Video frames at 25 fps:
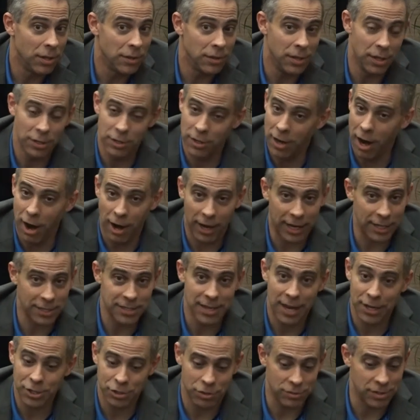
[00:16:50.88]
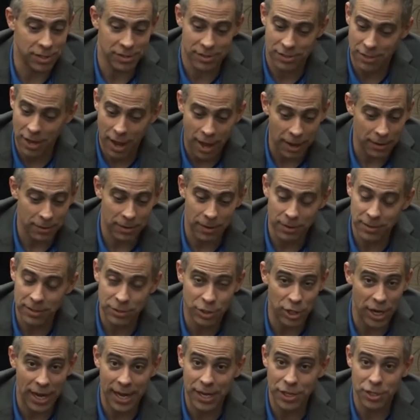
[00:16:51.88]
The architecture does not
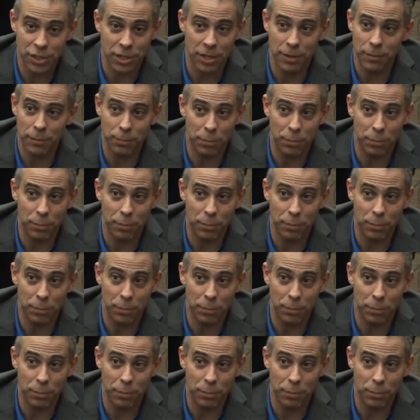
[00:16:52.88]
change